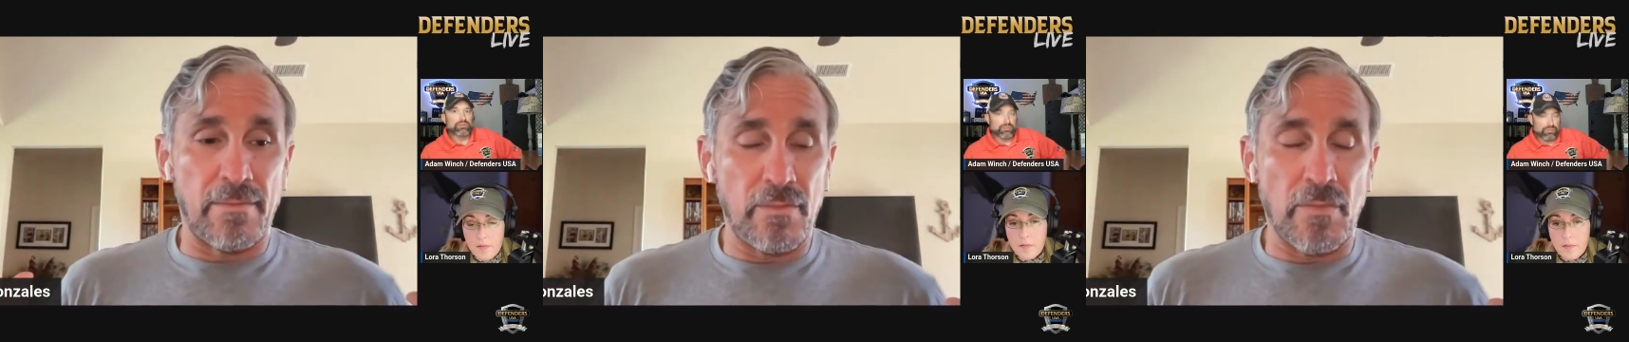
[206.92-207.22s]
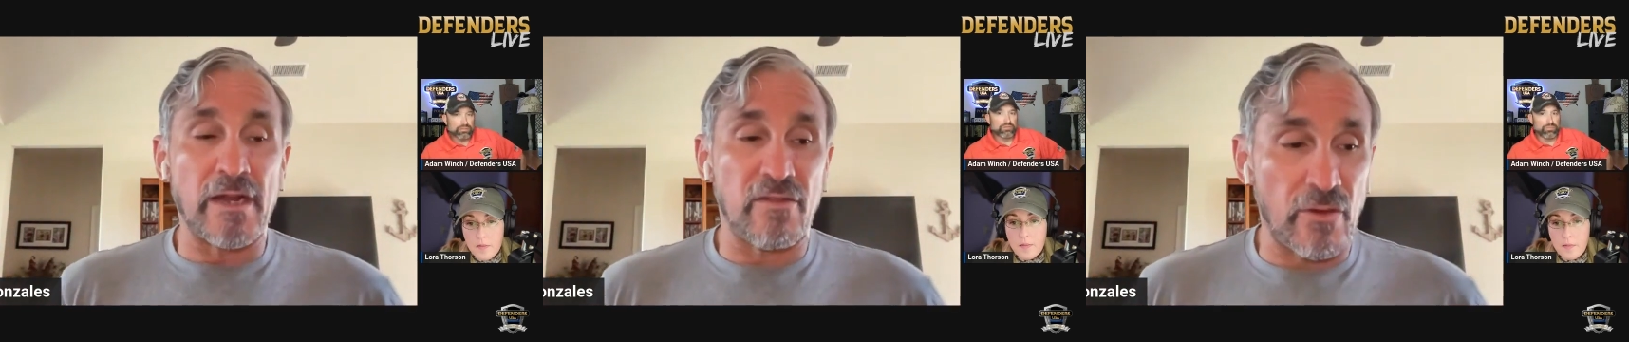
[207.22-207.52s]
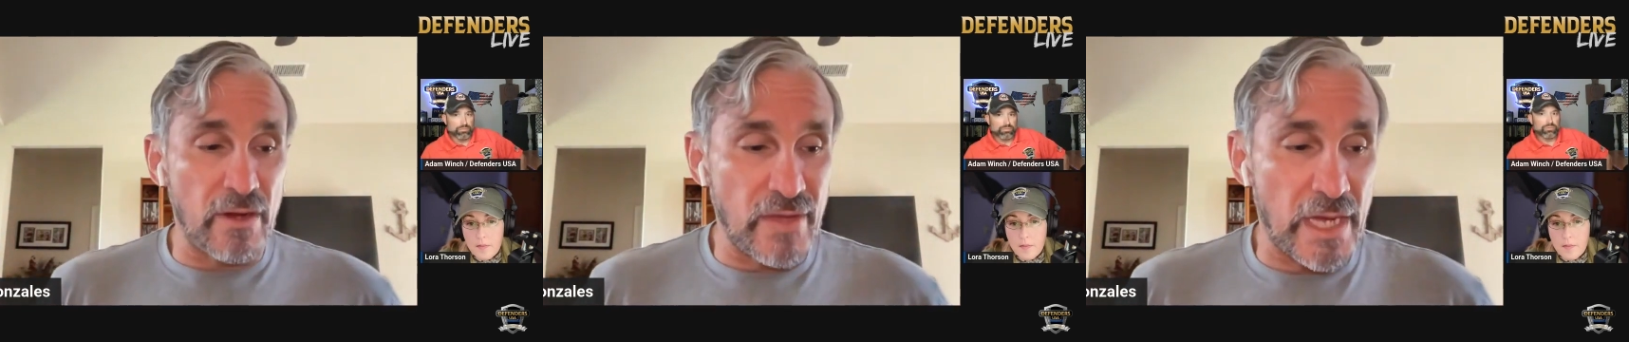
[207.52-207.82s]
Speaker 1: right. a
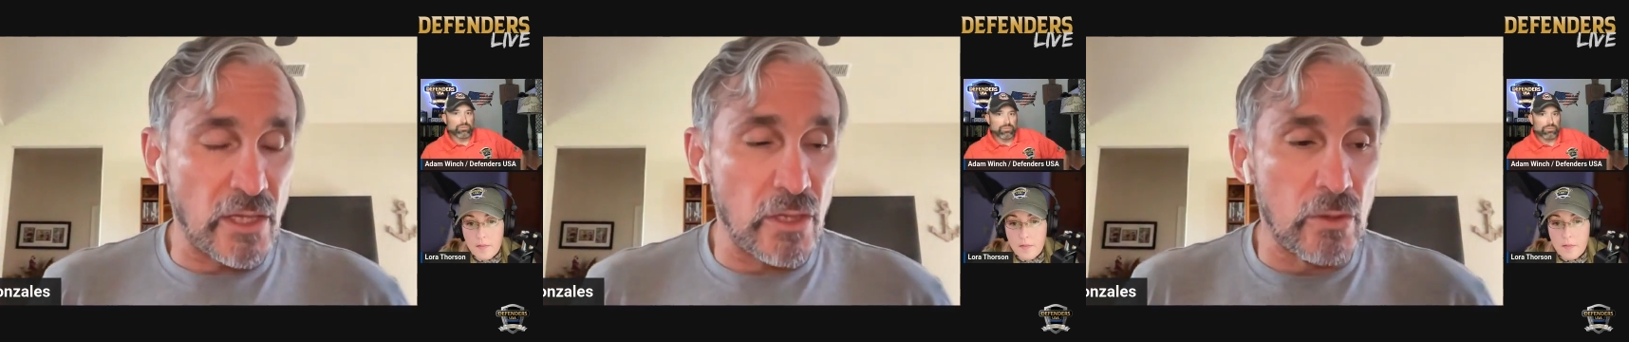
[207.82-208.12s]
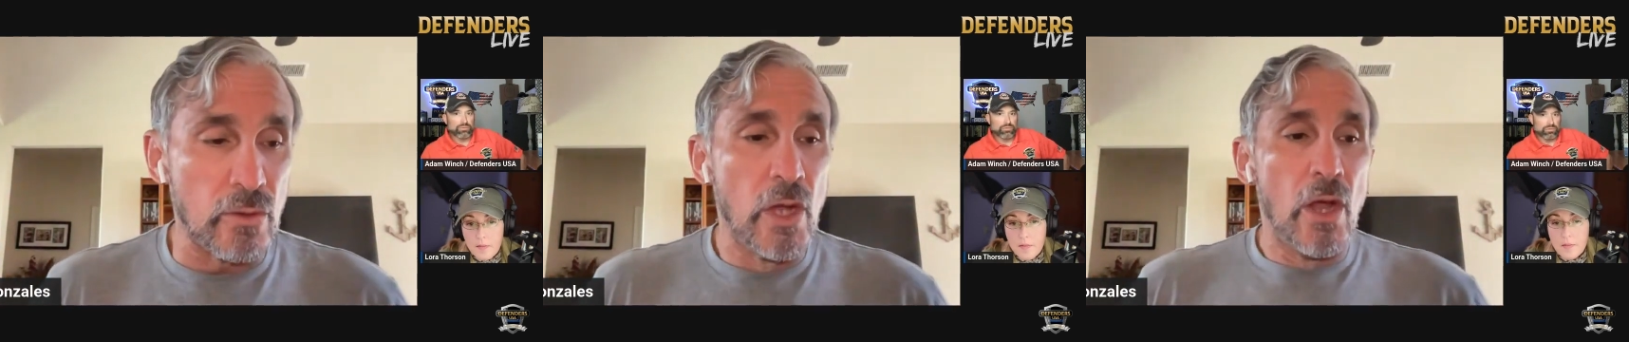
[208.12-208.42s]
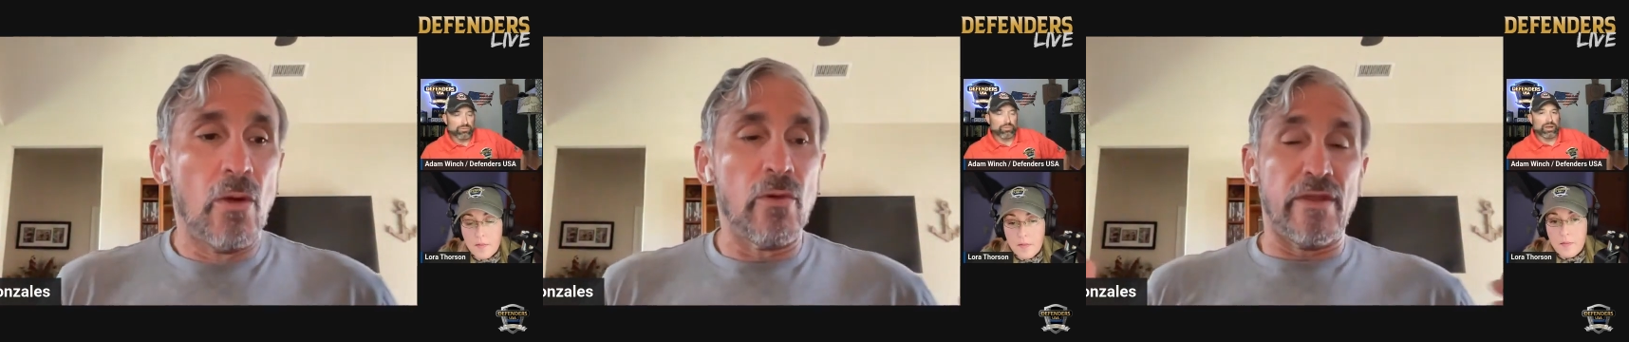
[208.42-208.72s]
monetary value
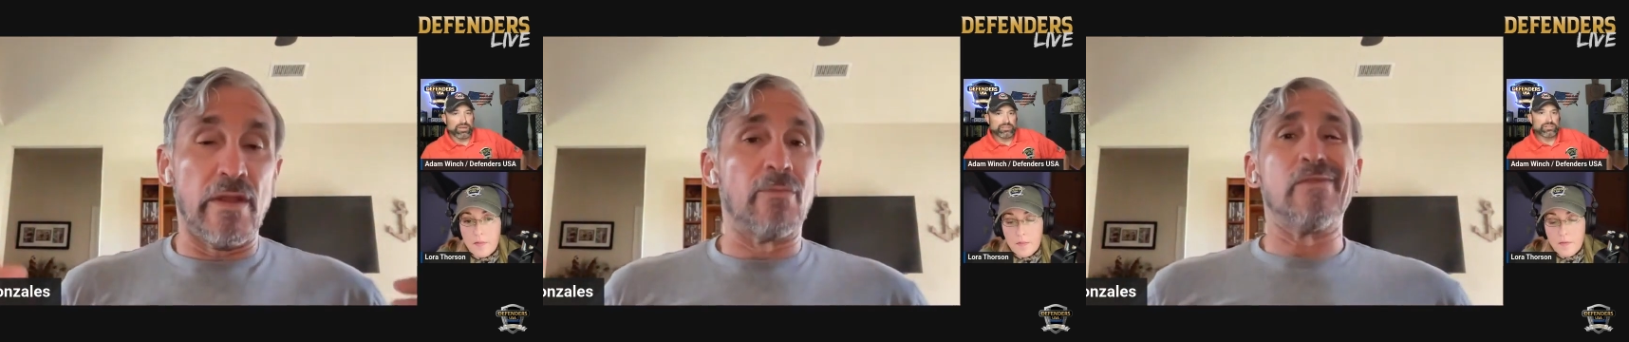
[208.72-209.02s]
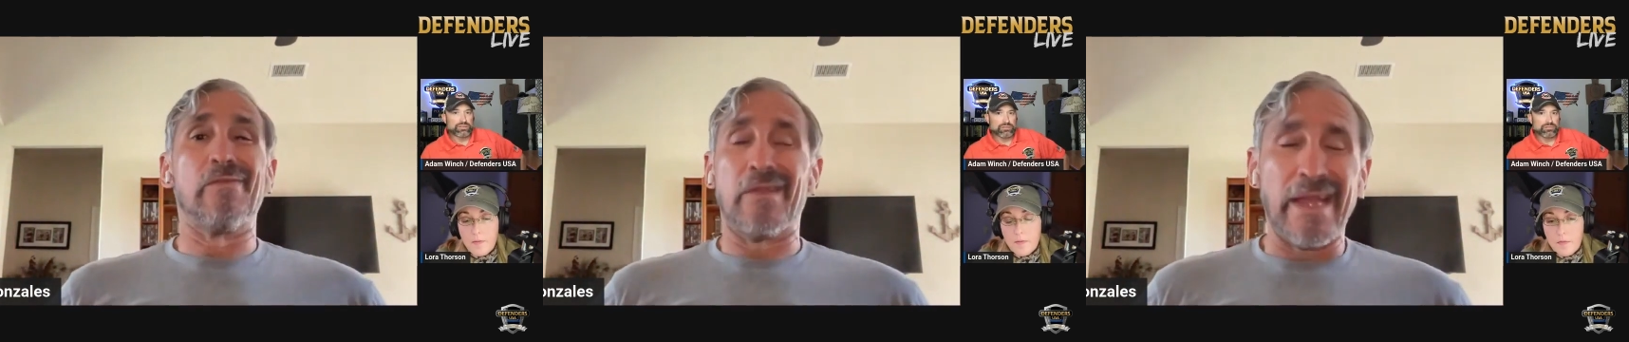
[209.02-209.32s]
right. or the number of mm-hmm.